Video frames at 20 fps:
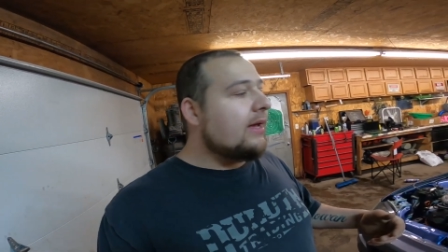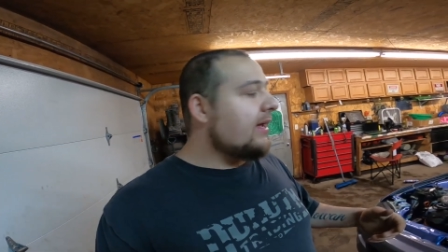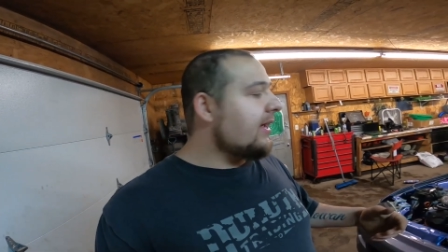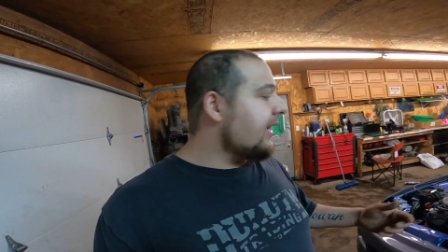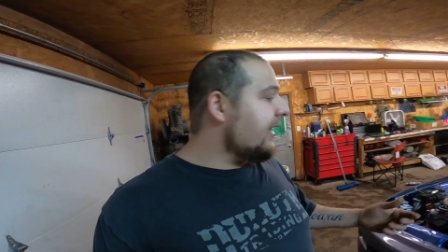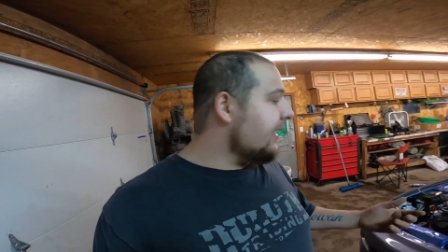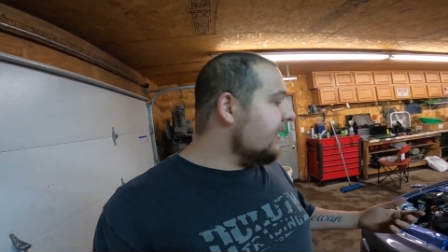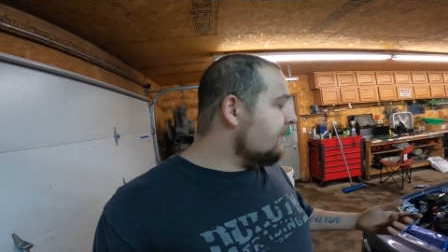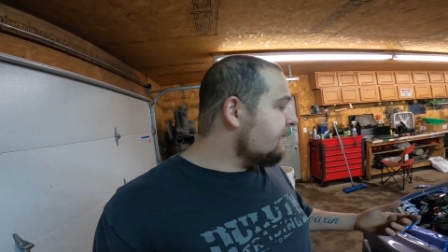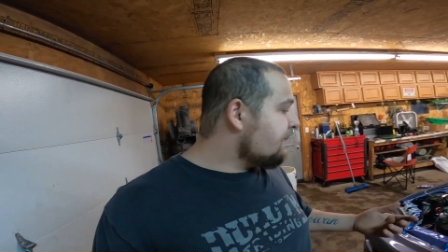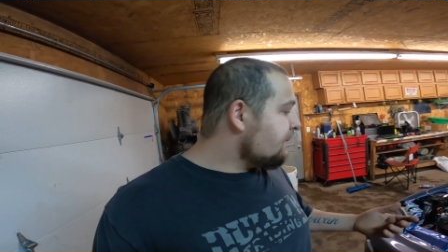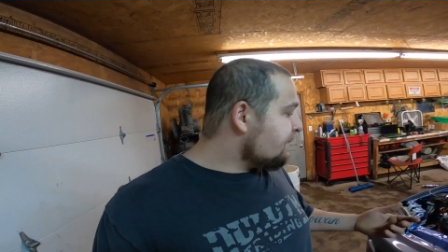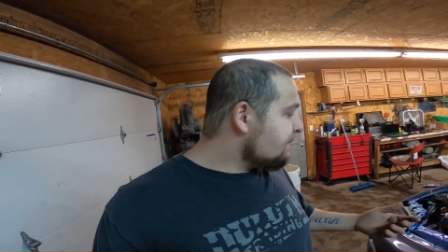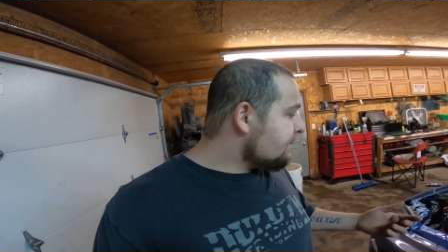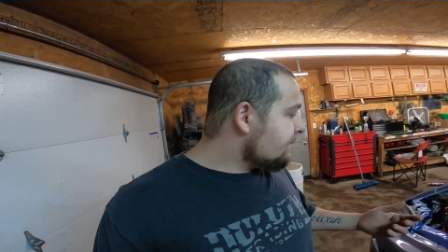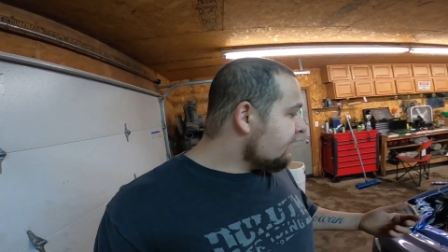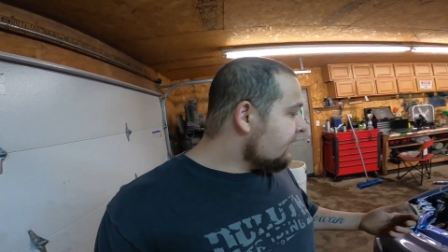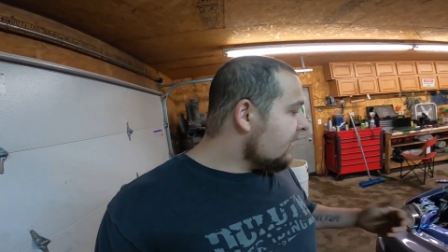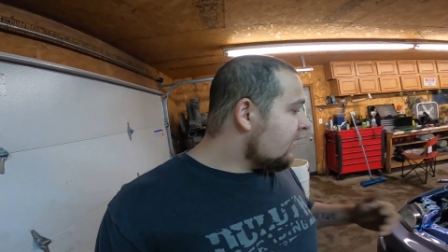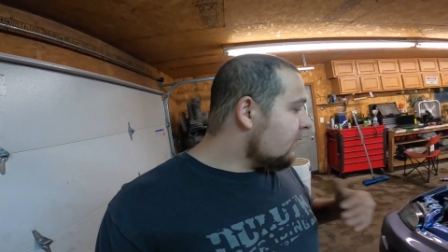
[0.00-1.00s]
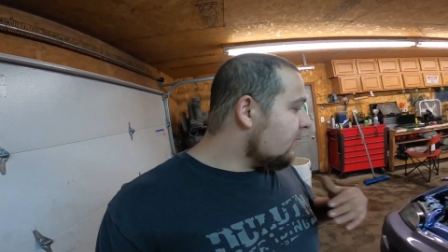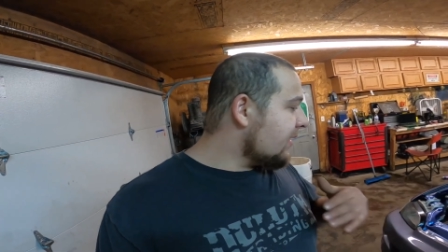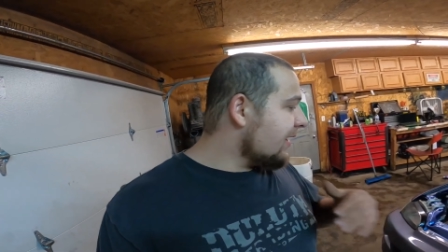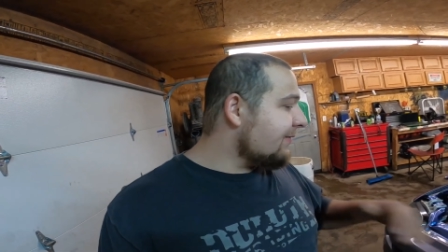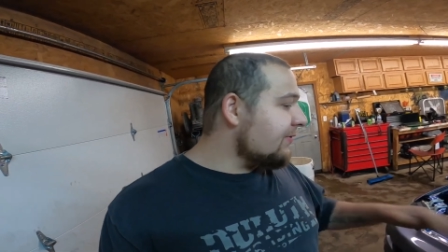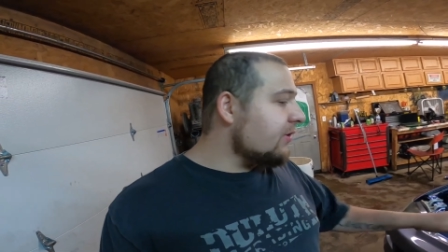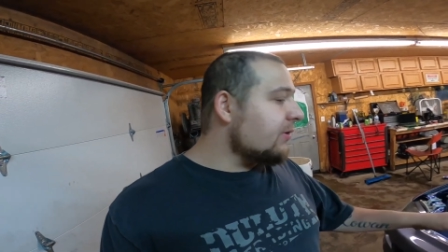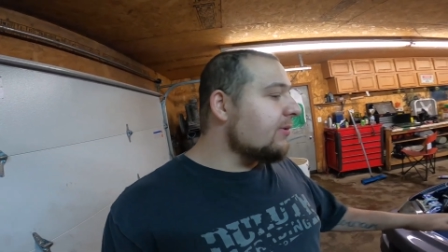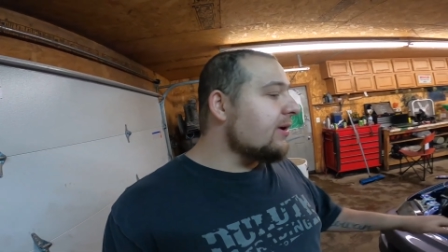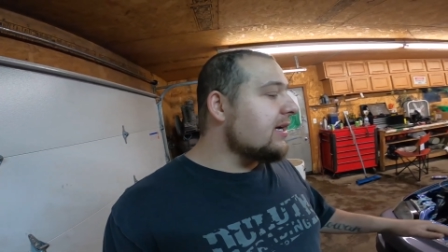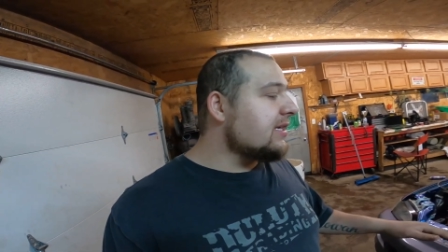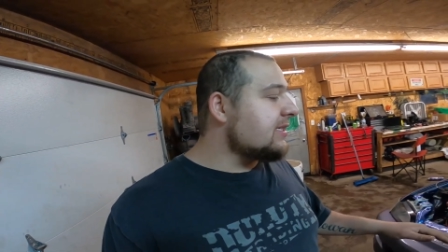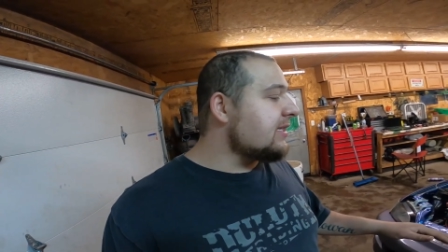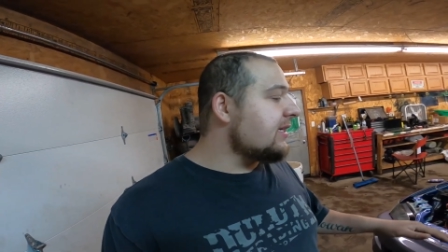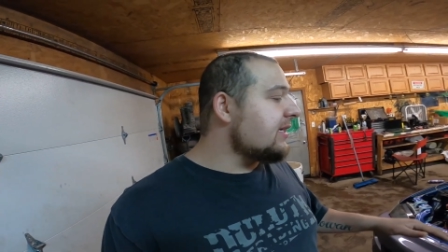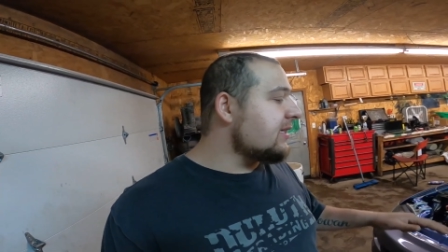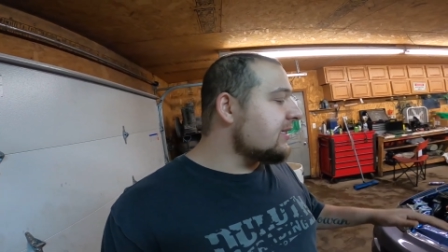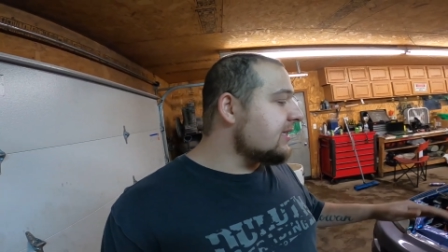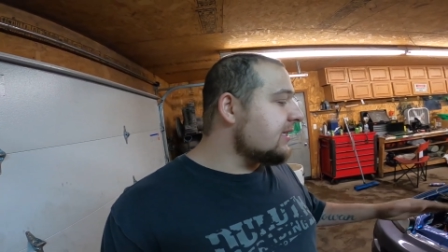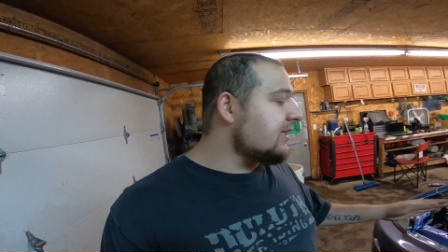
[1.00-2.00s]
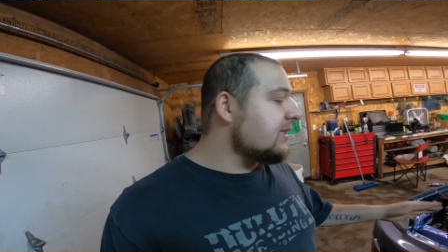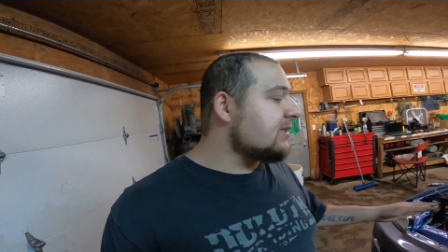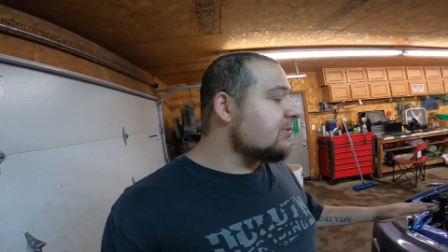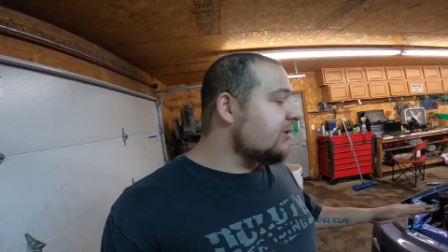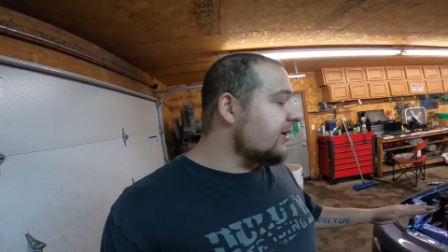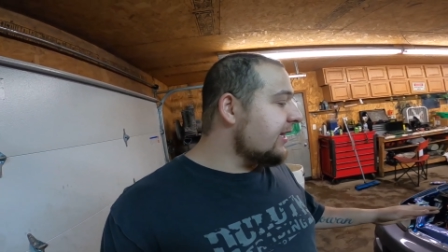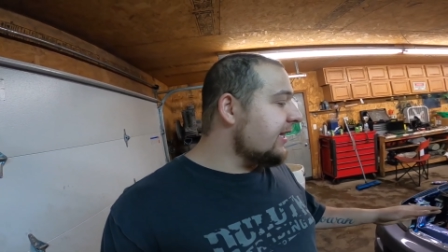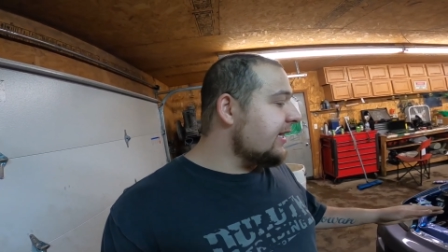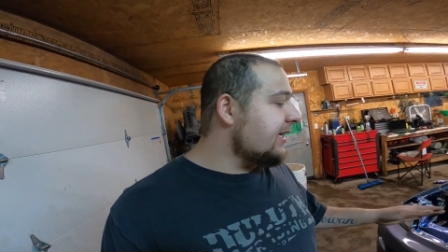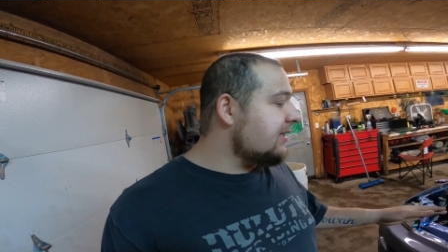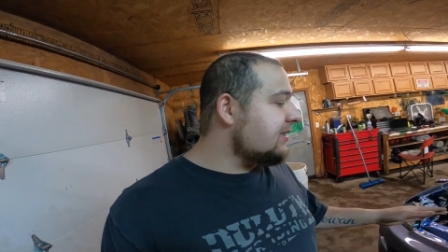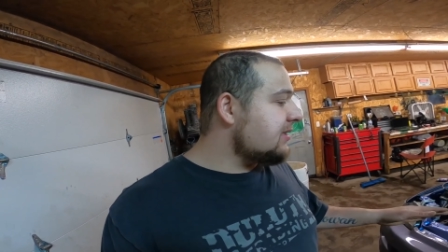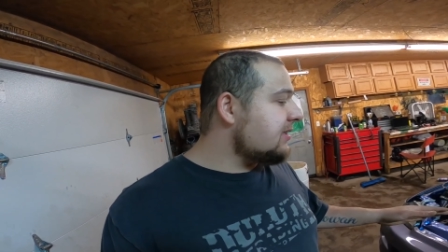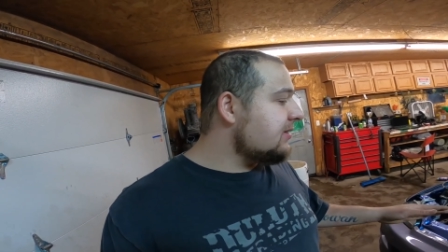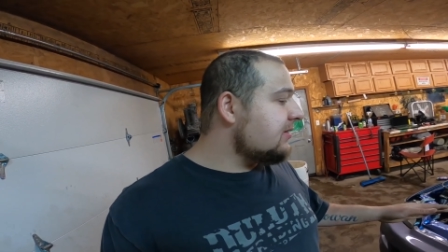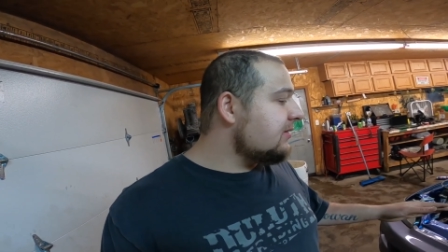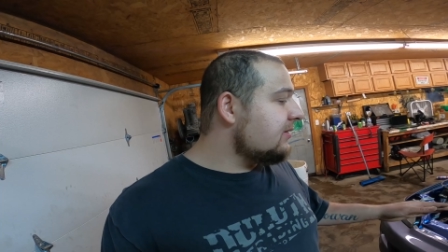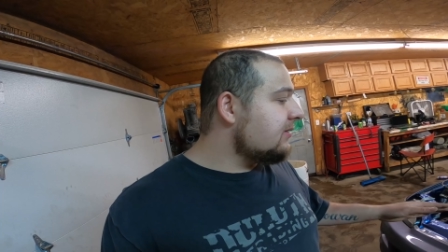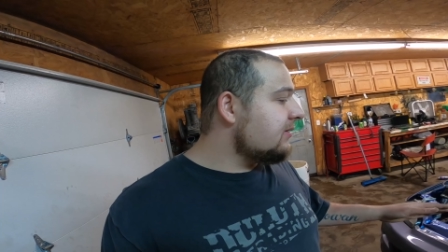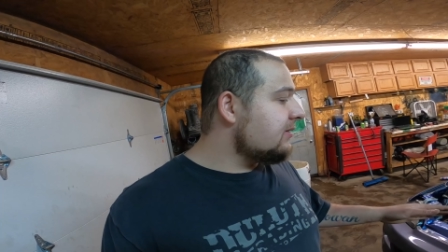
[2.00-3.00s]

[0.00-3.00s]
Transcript: And whatever the reason is, it is what it is.